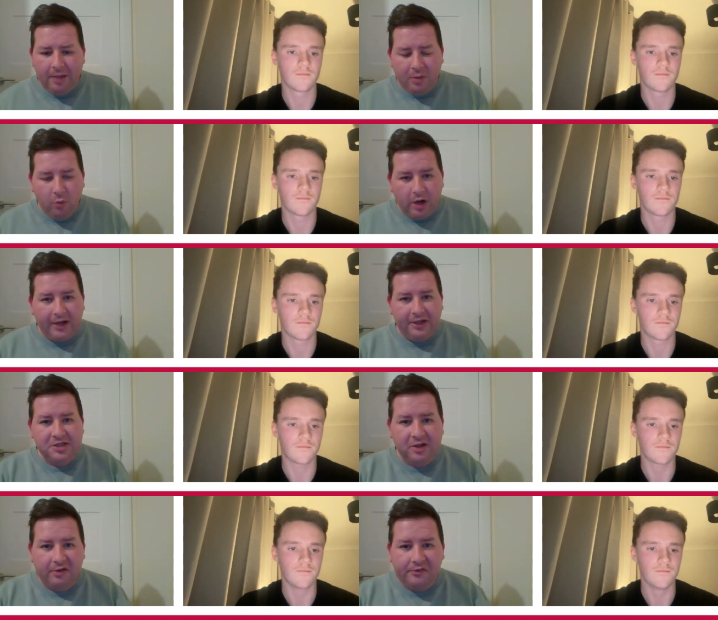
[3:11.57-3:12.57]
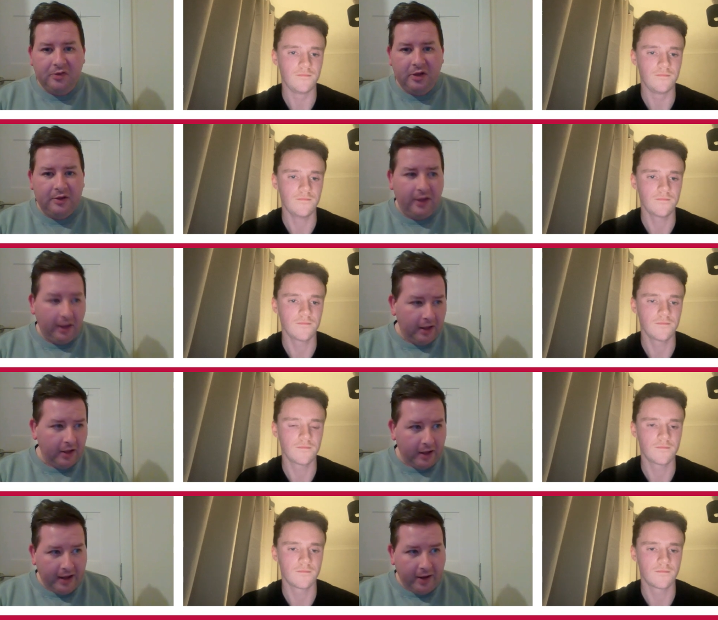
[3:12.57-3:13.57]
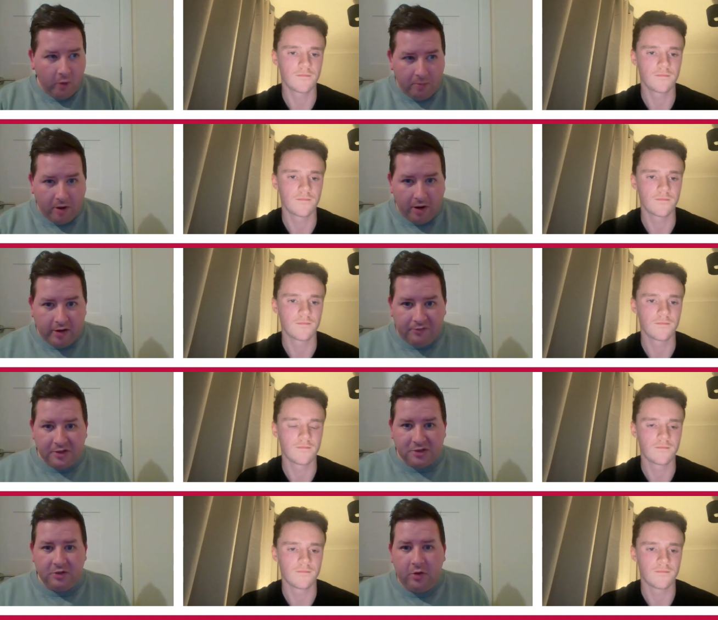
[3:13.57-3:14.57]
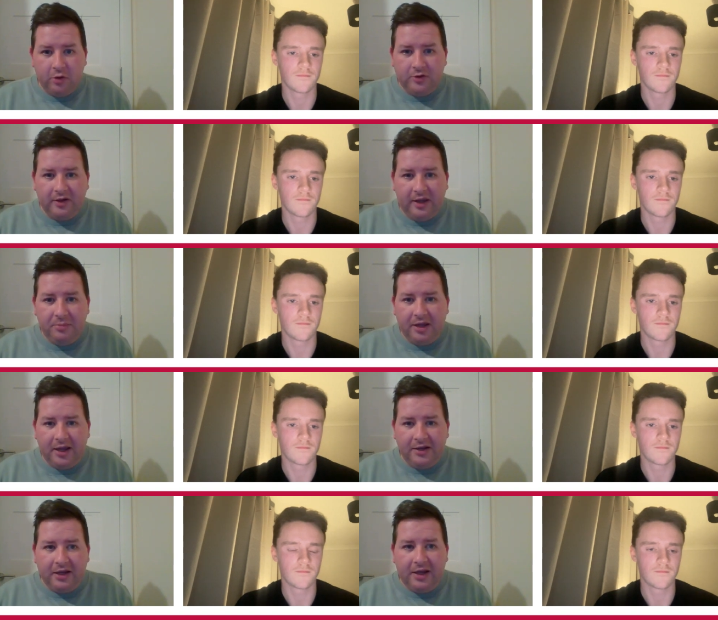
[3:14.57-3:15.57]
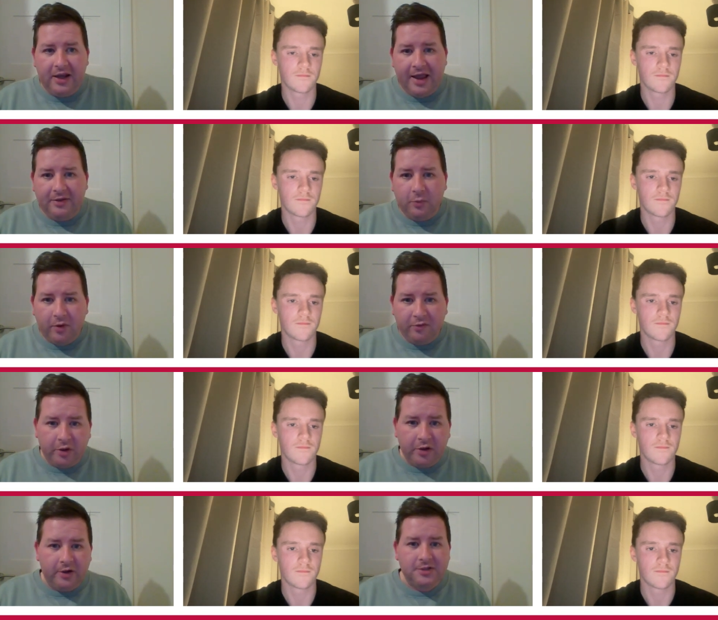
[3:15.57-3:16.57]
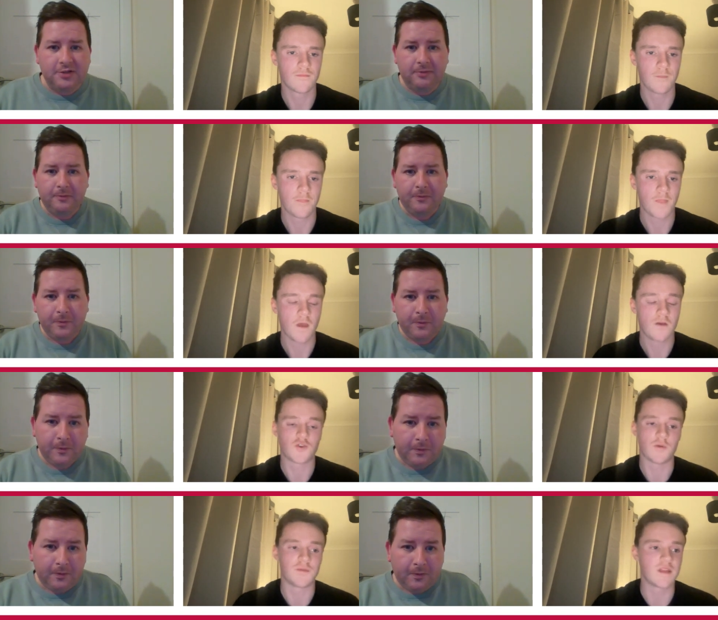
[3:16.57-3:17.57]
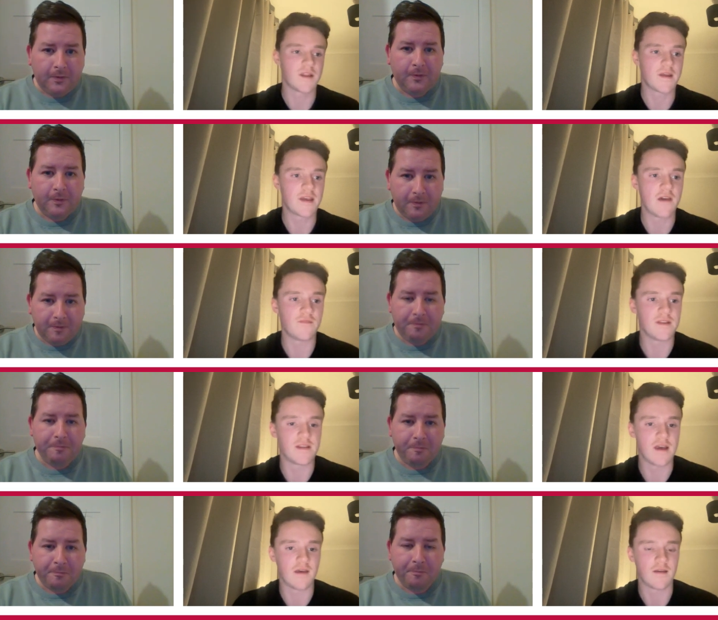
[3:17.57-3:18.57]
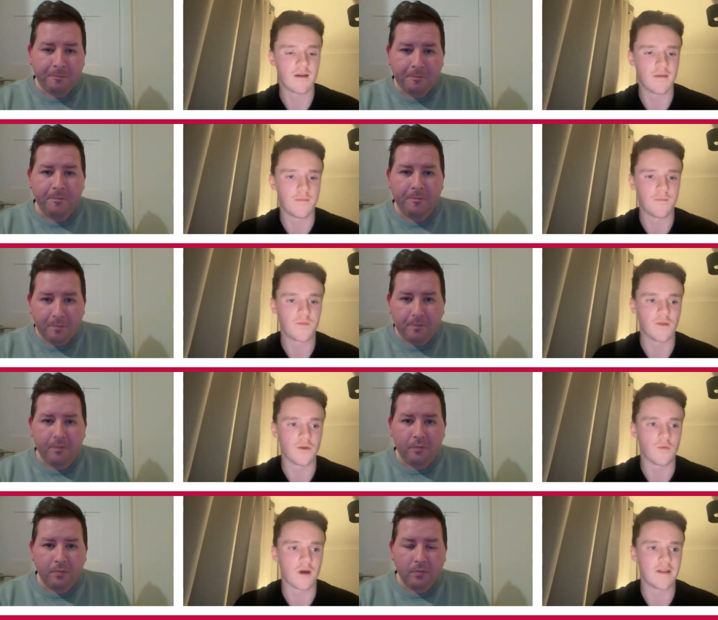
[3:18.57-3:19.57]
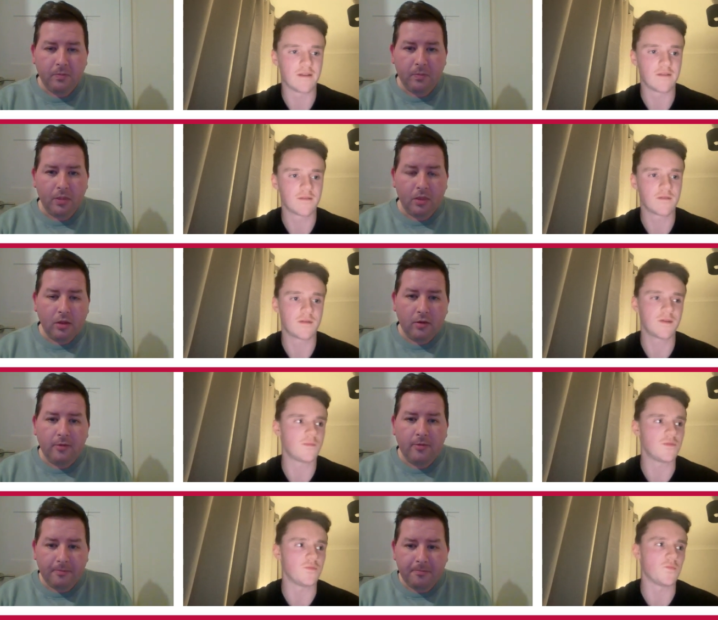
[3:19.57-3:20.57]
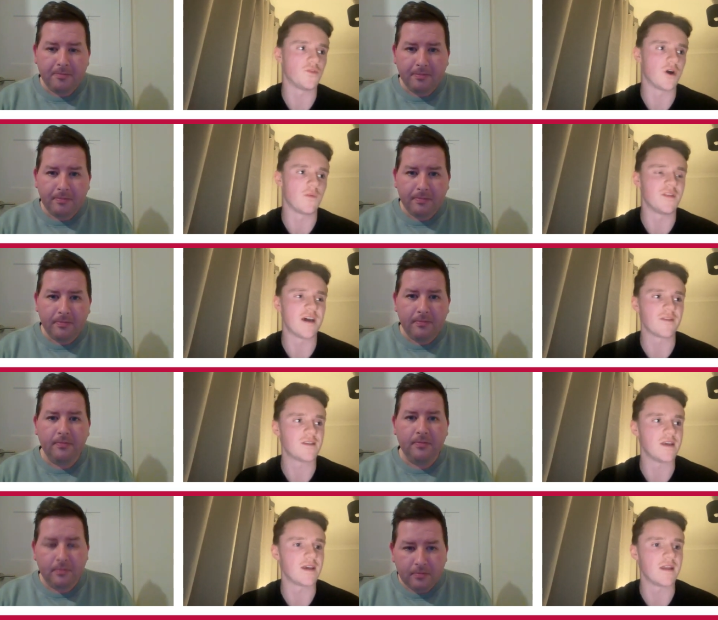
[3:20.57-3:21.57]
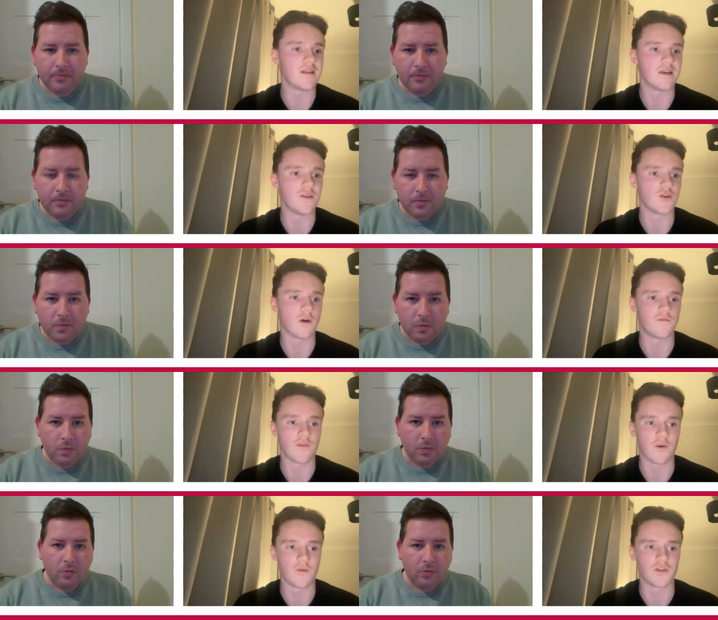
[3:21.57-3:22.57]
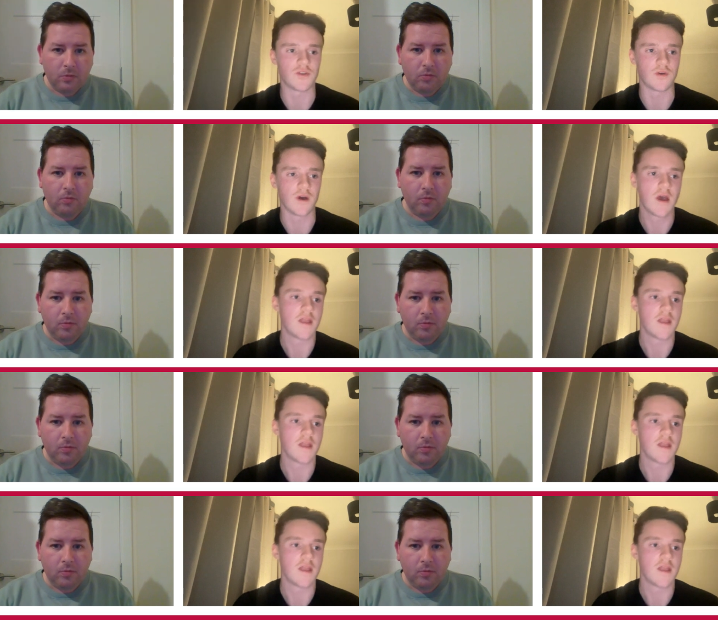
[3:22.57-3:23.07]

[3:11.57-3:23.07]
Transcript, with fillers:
Speaker 1: I mean what kind of stuff did uh, Omar give you to do to keep you kind of connected with everyone, Kris?
Speaker 2: So I was at the rink every day. Um, you know, when you know, I would never take any days off. You always, you know,